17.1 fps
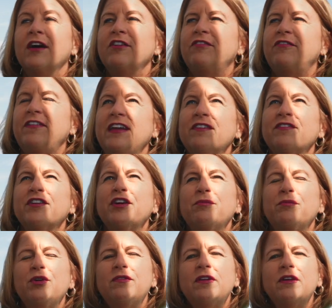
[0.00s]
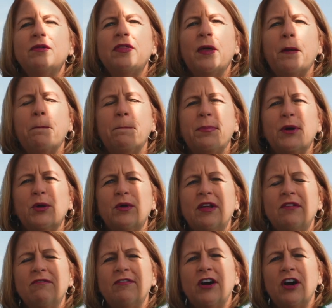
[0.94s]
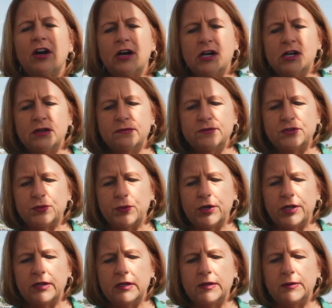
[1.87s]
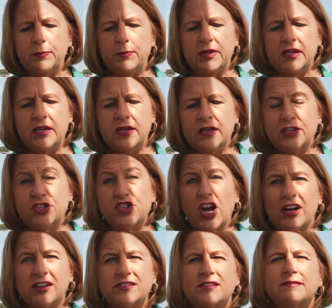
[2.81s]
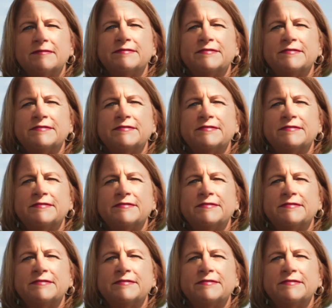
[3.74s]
Favorite movie with a boat involved would be Jaws.